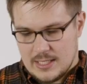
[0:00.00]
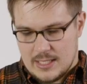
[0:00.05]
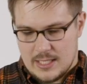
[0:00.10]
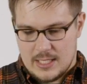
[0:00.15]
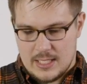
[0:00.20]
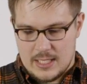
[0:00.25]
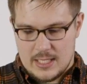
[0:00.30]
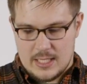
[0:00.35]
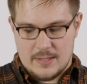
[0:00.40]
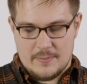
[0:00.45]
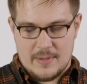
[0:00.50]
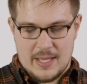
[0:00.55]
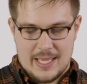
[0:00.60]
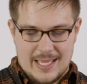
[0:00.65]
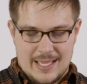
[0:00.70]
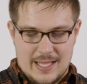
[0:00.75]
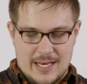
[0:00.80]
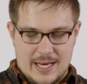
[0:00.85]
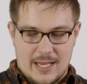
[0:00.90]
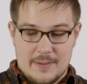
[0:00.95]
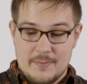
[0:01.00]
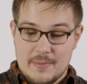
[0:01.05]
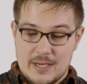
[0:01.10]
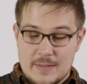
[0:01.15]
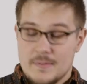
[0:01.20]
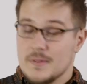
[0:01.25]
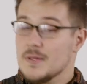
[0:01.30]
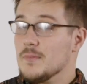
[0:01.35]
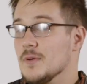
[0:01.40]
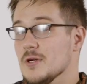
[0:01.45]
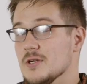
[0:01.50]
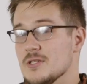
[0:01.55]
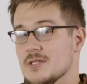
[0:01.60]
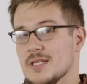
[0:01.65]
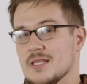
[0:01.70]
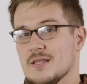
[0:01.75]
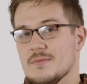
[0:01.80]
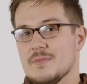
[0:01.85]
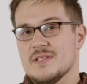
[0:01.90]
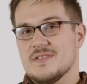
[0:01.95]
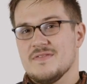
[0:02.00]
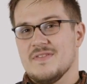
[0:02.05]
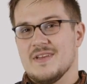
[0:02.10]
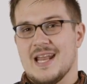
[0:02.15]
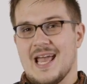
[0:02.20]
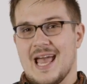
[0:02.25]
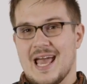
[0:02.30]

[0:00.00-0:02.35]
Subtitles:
and I might be purchasing the Misfit